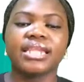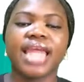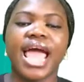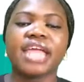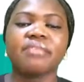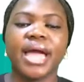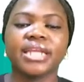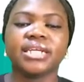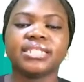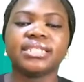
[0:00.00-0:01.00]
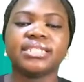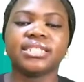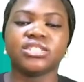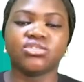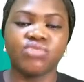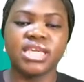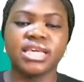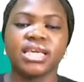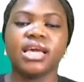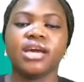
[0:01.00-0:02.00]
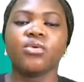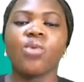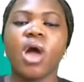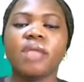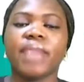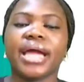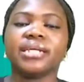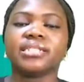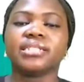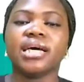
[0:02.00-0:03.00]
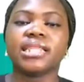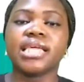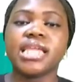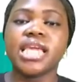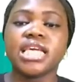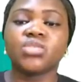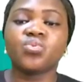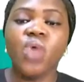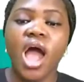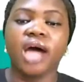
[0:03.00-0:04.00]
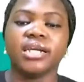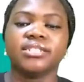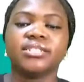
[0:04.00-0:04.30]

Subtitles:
9 minus 6 is 3. 1 minus nothing is 1.